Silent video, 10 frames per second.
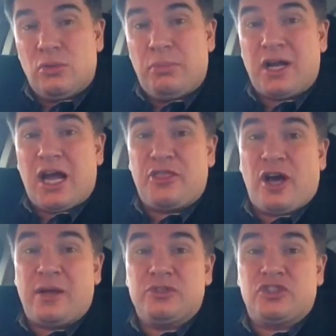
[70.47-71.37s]
But I
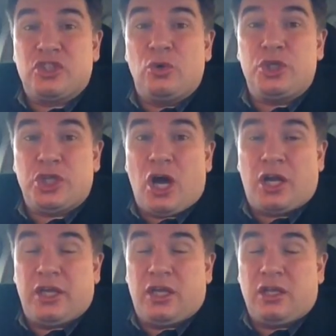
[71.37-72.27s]
thought it was so
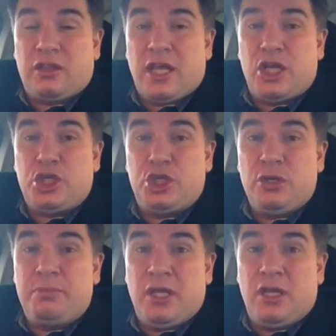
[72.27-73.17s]
shocking that it
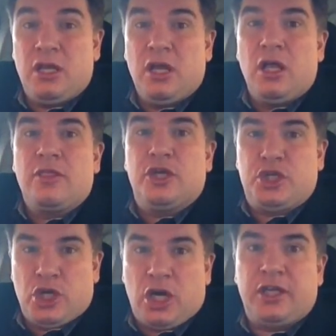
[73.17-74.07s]
should be the
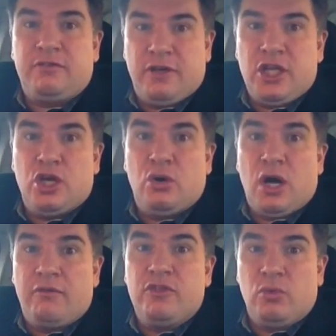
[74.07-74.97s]
shocking video of the